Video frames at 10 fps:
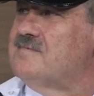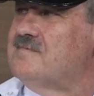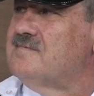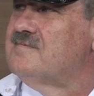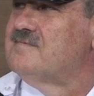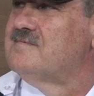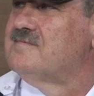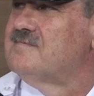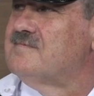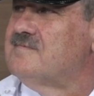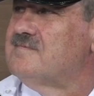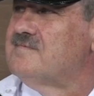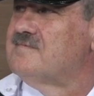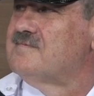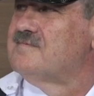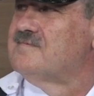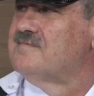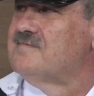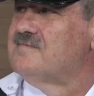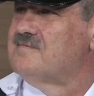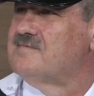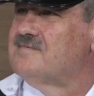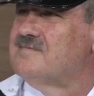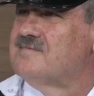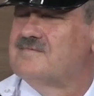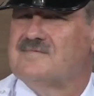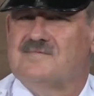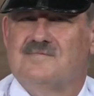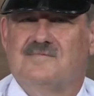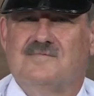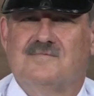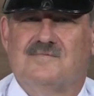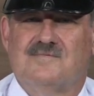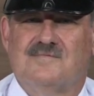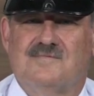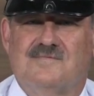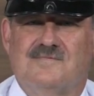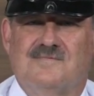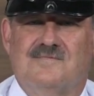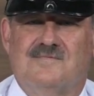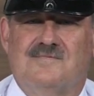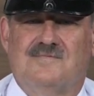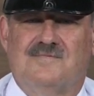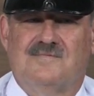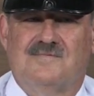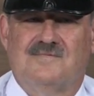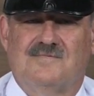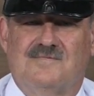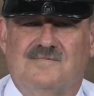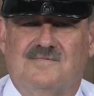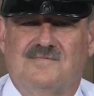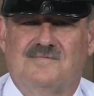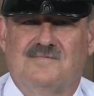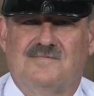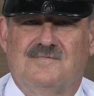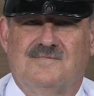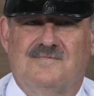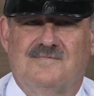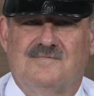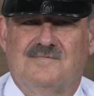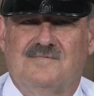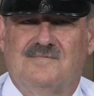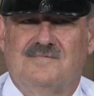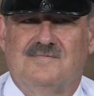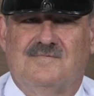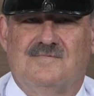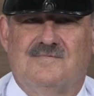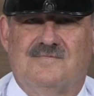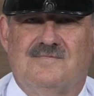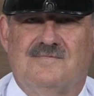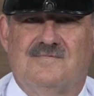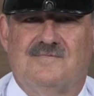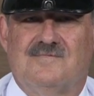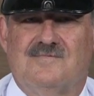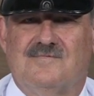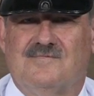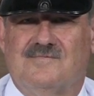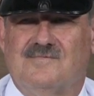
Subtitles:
This person isn't speaking.